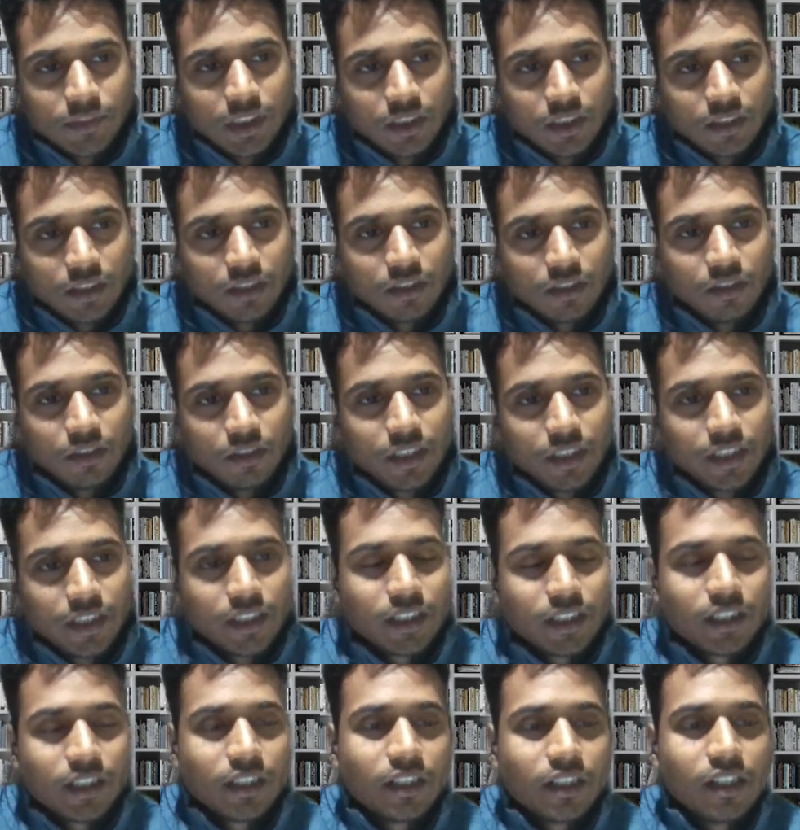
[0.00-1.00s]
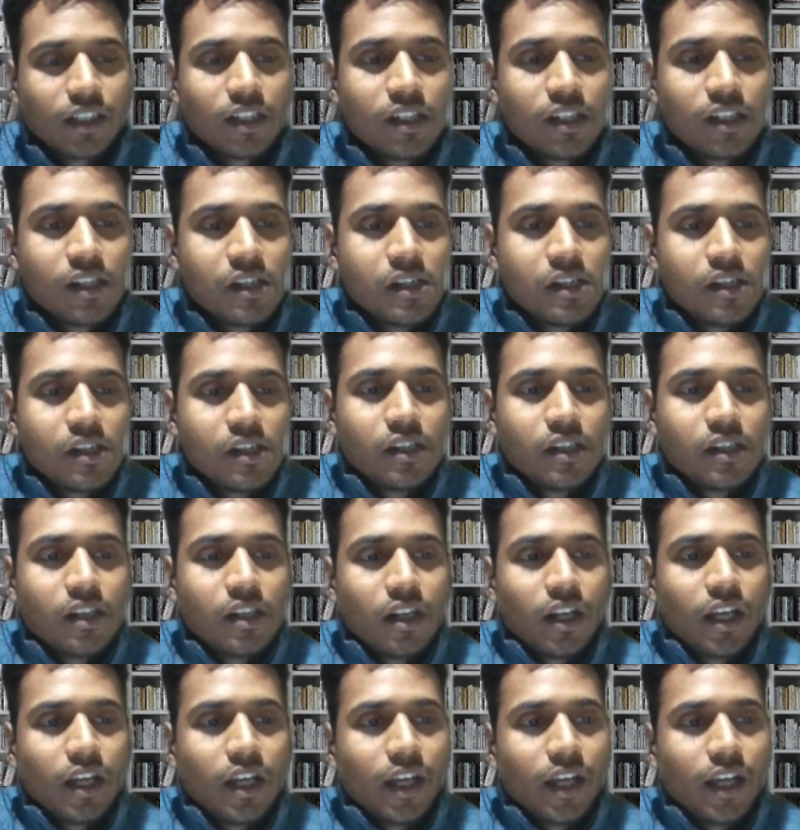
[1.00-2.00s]
Got it?
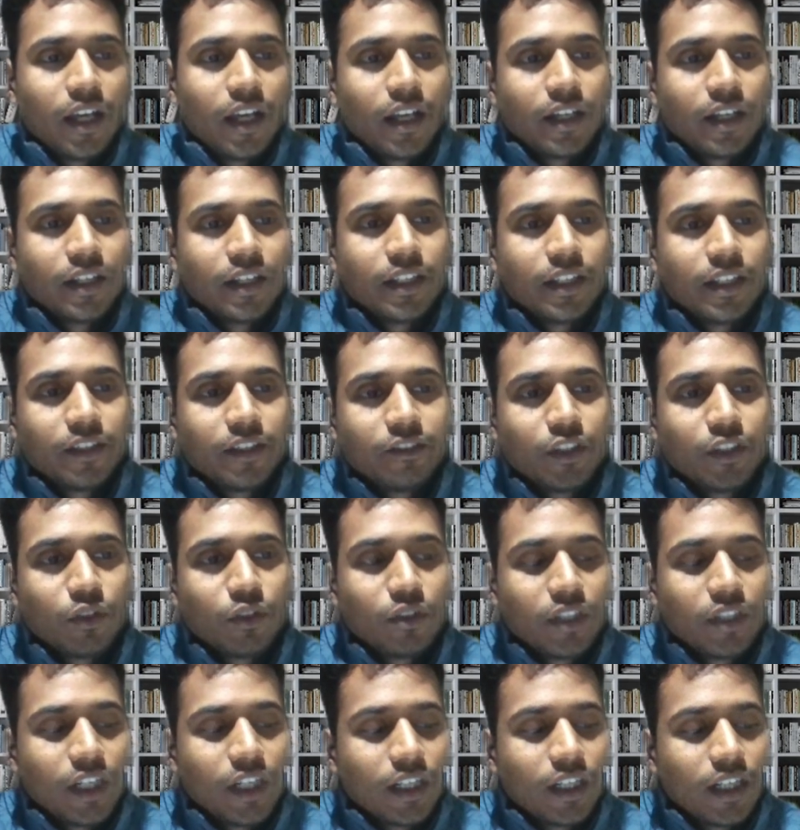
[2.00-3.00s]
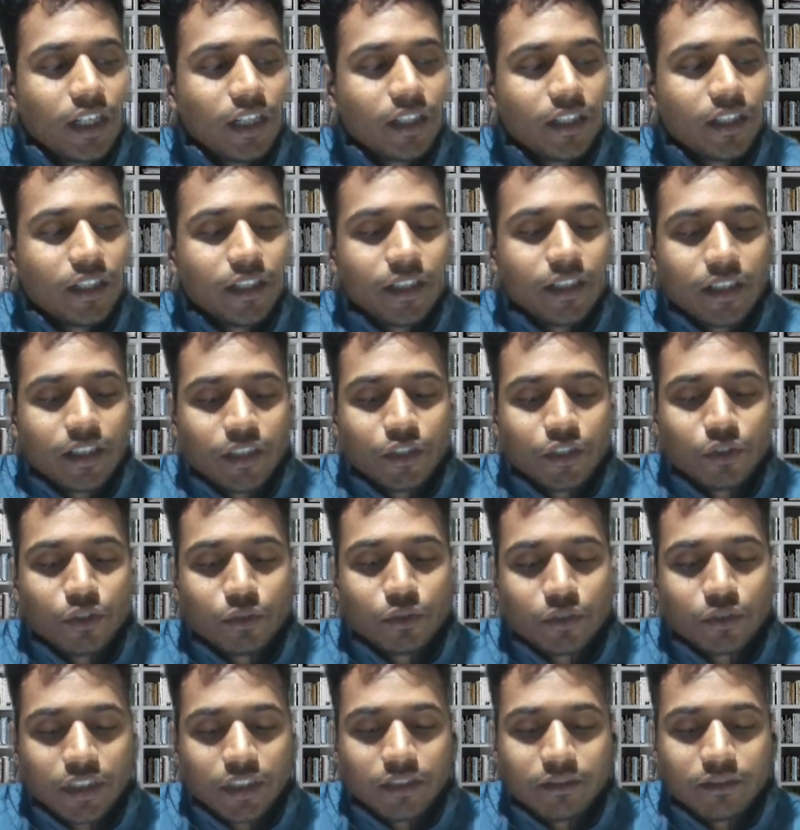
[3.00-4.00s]
And we know that alternator
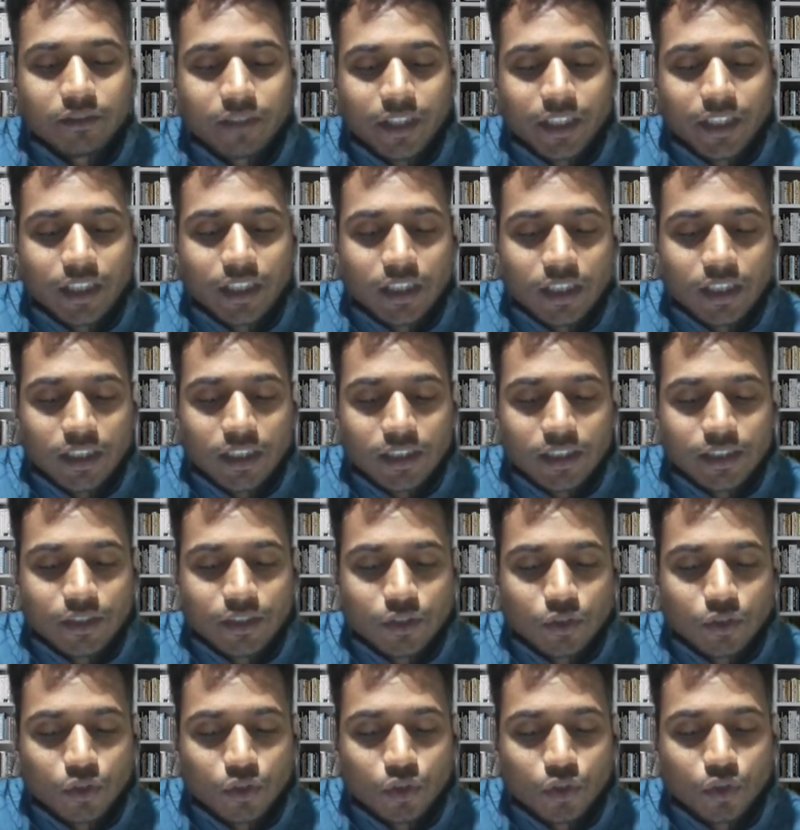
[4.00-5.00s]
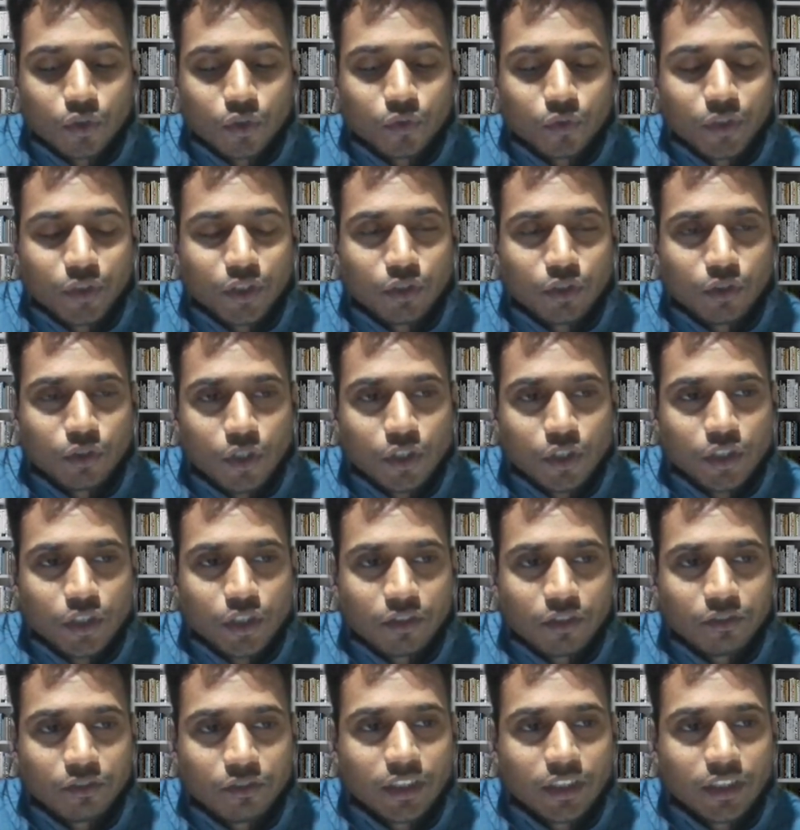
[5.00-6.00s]
used in vehicles, so we
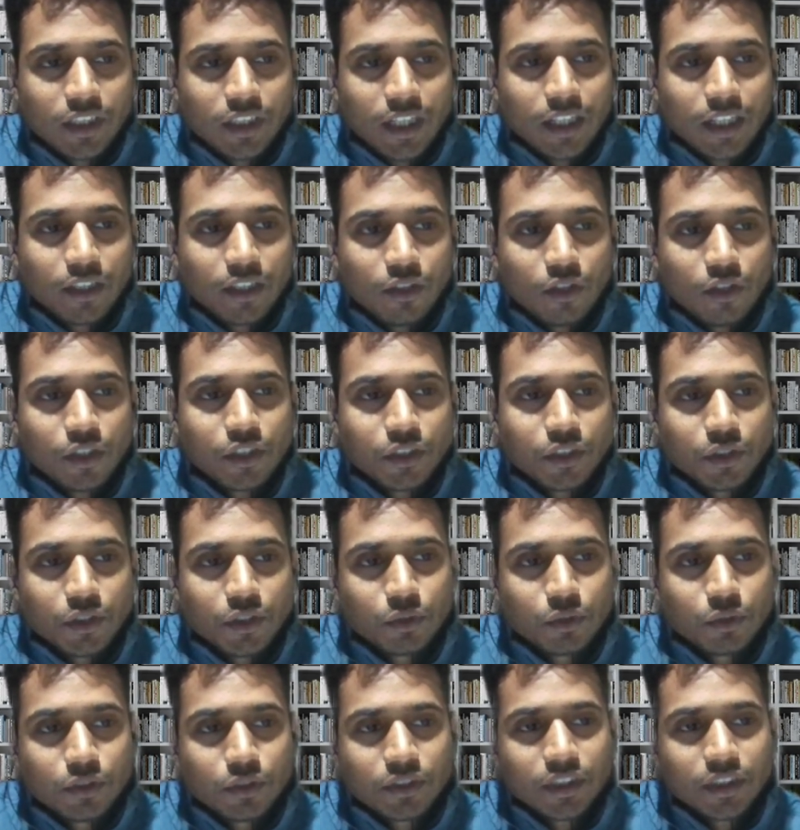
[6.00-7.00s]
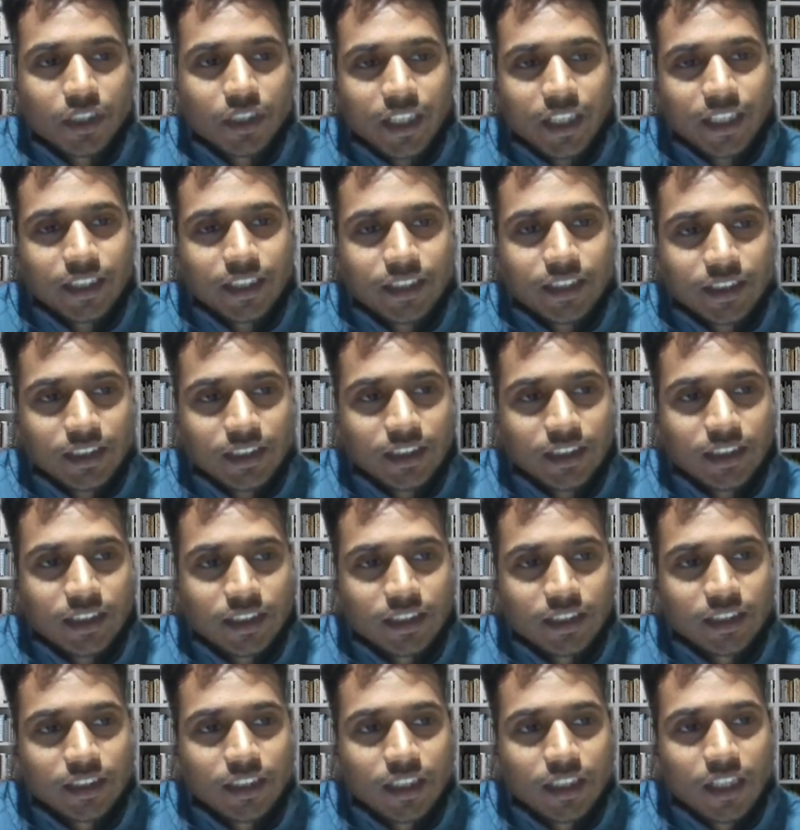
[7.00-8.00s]
cannot use AC,
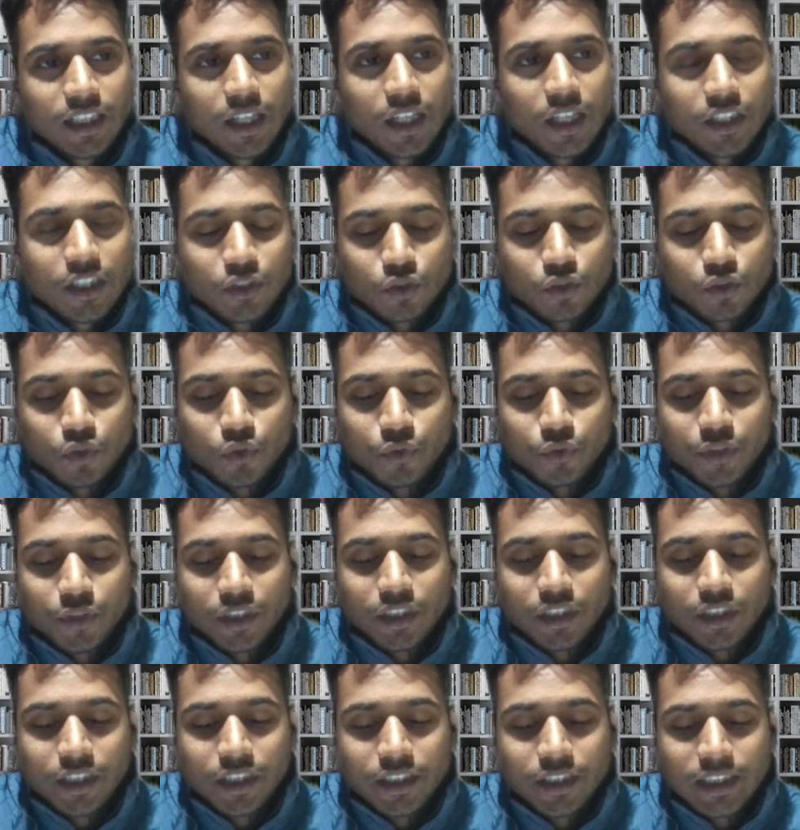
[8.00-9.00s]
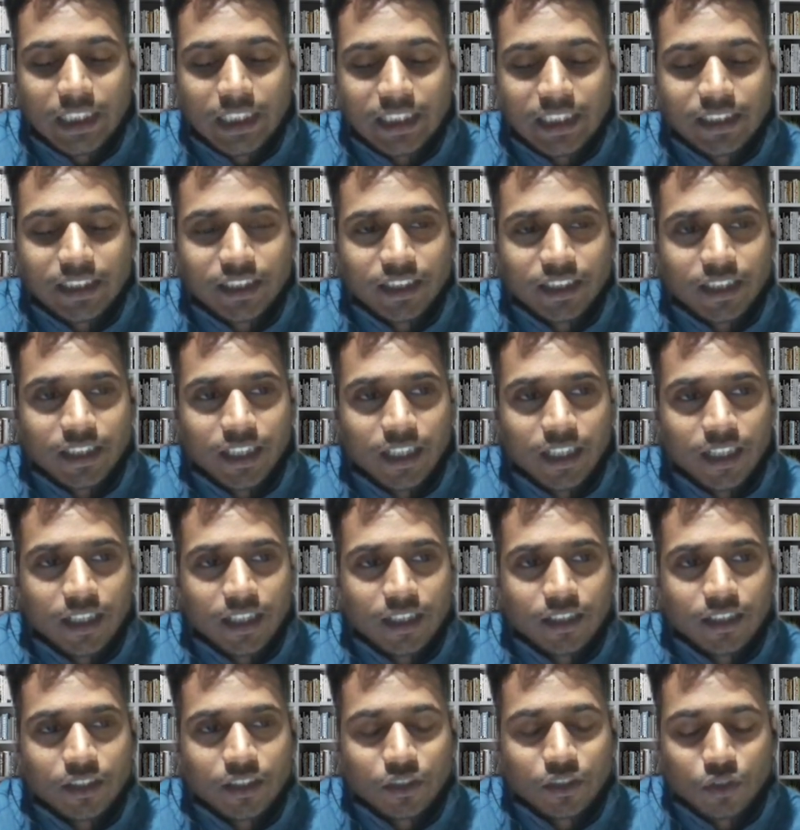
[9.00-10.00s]
so we need DC there.
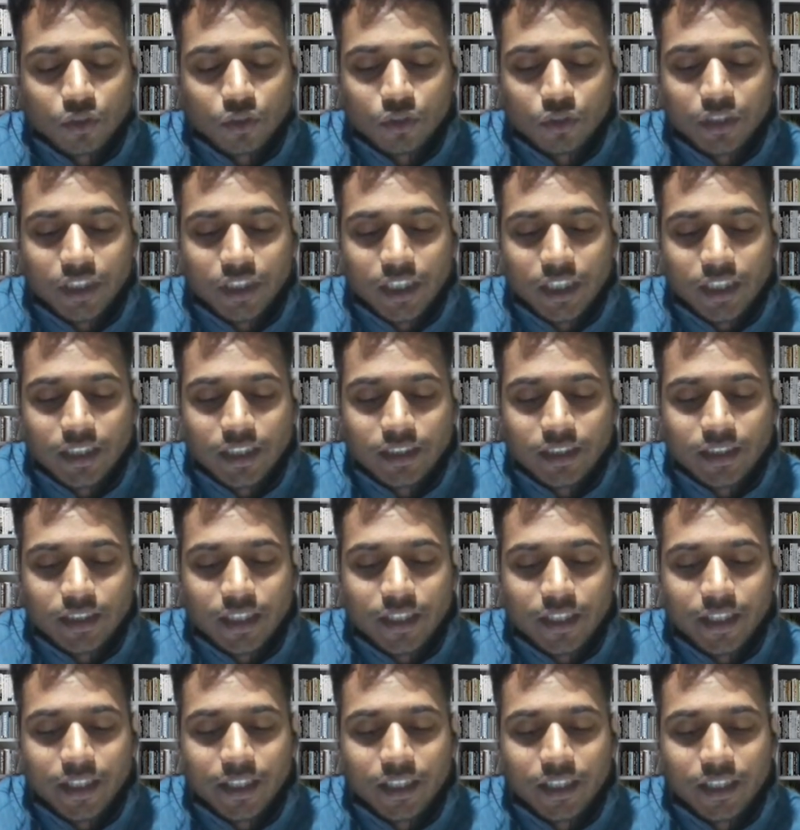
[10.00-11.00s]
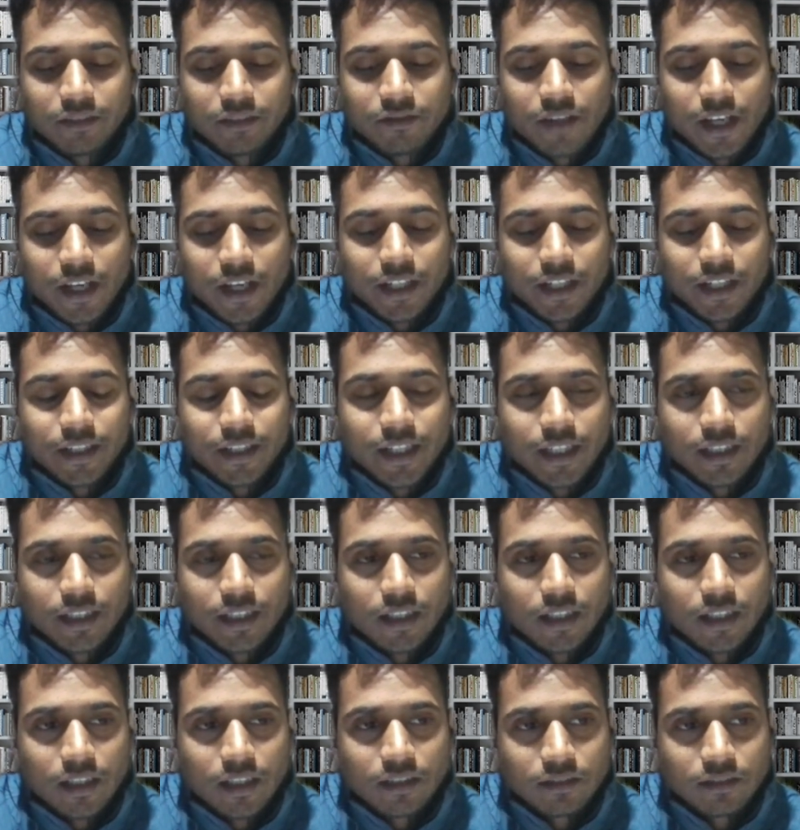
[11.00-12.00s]
So there is a rectifier that
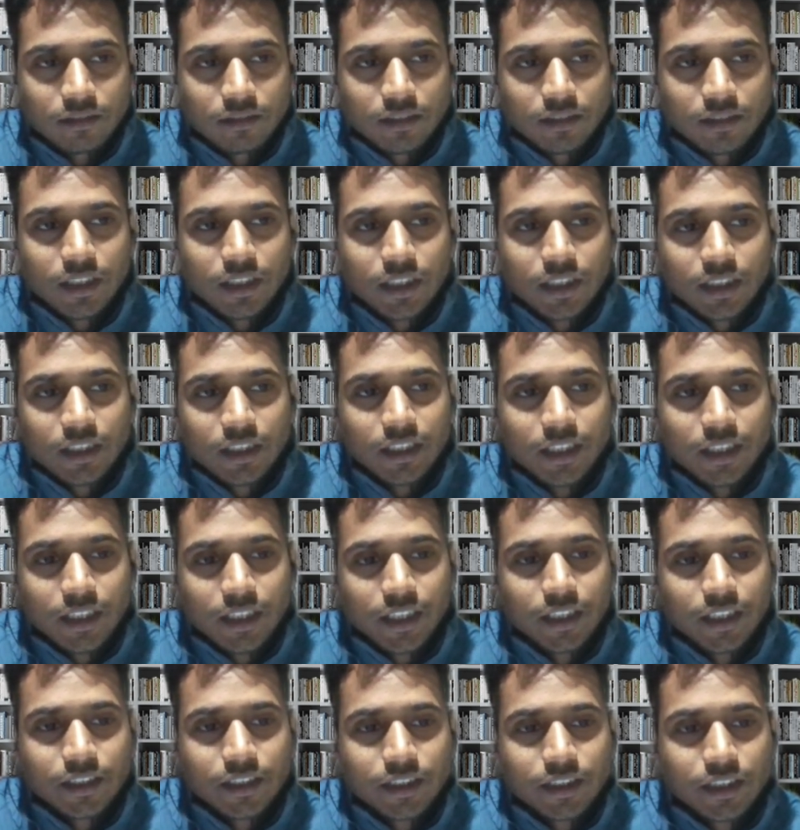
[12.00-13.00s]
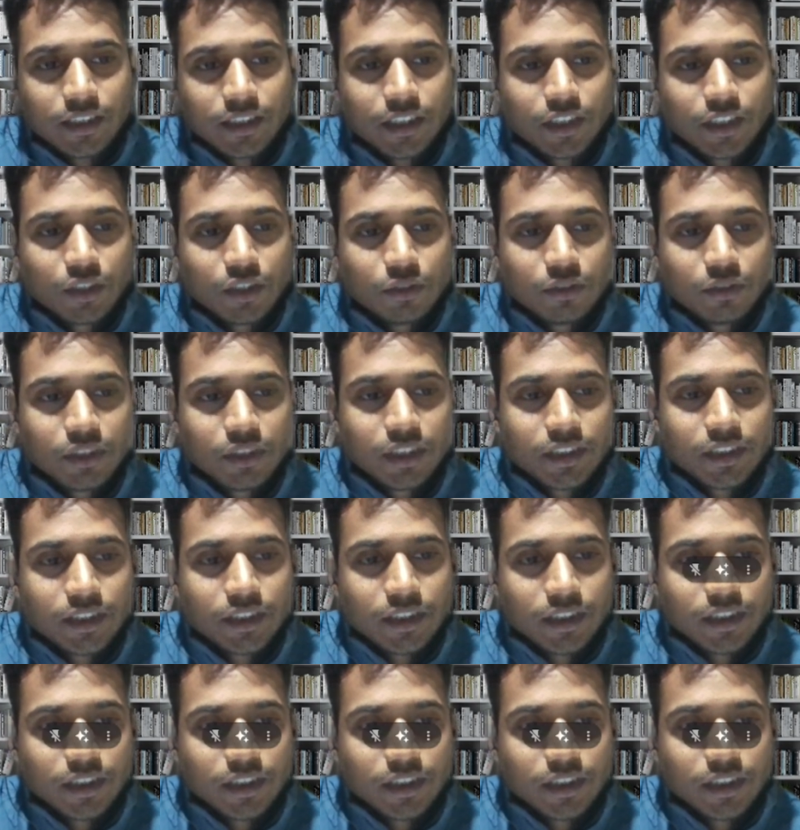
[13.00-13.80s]
convert AC into DC